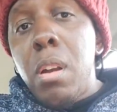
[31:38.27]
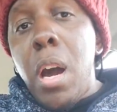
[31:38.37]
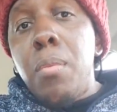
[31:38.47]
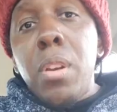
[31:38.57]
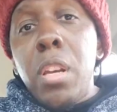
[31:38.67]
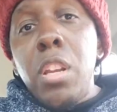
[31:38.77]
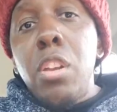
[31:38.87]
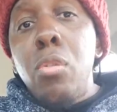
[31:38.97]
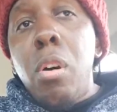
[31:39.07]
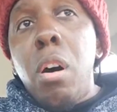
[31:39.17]
I rented a
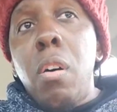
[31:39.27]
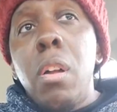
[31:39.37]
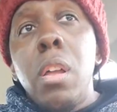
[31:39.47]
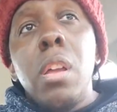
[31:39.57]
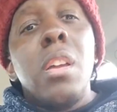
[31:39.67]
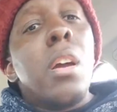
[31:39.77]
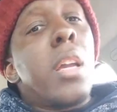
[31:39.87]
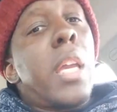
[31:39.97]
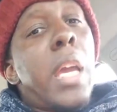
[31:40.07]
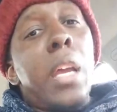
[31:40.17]
U-Haul.
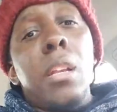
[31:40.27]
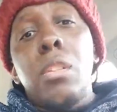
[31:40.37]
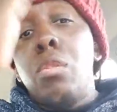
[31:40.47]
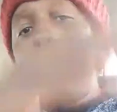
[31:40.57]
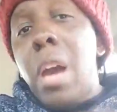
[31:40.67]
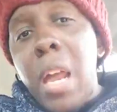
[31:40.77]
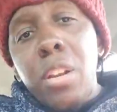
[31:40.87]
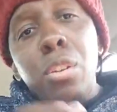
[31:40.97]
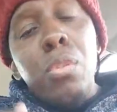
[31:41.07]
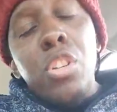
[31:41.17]
Again, you got to
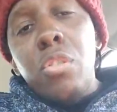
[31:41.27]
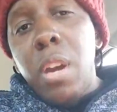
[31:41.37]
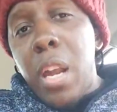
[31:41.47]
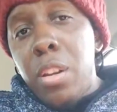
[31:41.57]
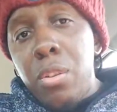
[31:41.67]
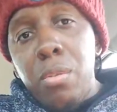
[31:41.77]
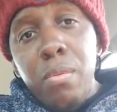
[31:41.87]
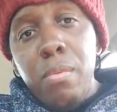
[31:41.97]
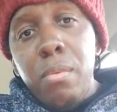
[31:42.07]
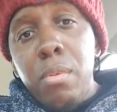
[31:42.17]
do what you got to do,
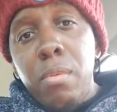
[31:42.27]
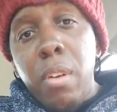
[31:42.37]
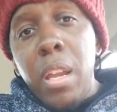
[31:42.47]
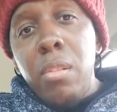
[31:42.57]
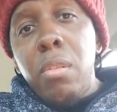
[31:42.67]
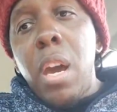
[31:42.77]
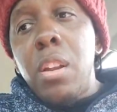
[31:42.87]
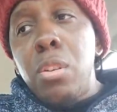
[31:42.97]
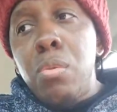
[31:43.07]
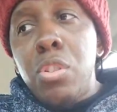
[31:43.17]
right? You got
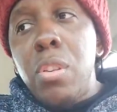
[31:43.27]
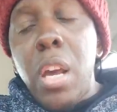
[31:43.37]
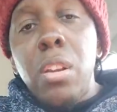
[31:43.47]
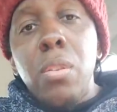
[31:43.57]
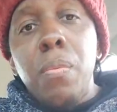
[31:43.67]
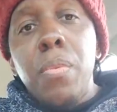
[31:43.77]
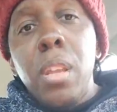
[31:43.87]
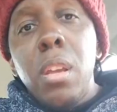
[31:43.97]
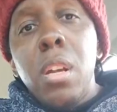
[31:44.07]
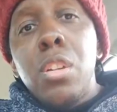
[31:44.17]
to do what you got to do.
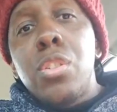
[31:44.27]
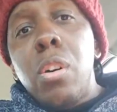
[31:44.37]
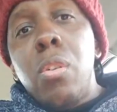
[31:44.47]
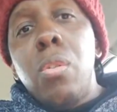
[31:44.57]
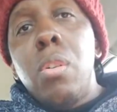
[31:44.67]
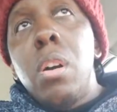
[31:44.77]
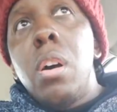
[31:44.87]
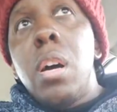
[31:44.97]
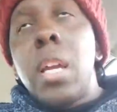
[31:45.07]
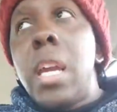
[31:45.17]
So
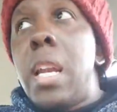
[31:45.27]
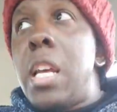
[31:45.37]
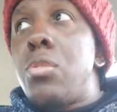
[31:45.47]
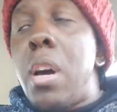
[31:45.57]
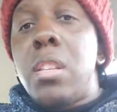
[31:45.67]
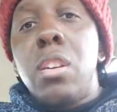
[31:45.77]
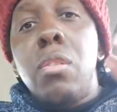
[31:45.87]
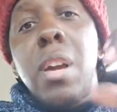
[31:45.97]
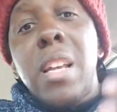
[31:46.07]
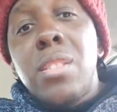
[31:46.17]
again, that's why I tell
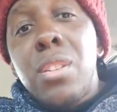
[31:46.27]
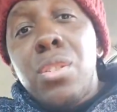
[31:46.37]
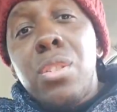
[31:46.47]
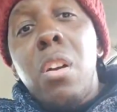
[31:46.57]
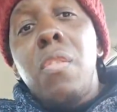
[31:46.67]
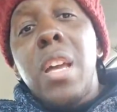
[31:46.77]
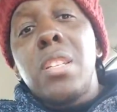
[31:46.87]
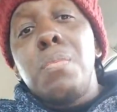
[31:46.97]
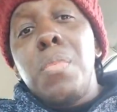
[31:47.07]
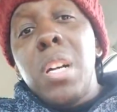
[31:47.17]
you guys, conserve
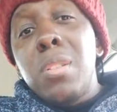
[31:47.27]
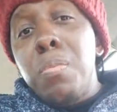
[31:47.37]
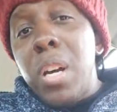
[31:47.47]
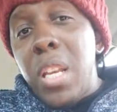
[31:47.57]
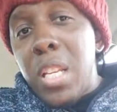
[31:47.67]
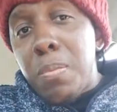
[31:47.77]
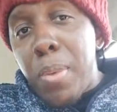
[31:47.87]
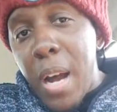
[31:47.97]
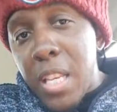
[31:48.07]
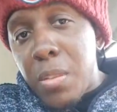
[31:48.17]
as much money as
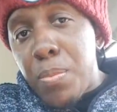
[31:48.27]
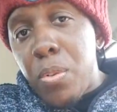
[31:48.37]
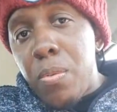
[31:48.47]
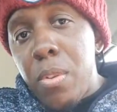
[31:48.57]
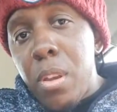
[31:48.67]
possible.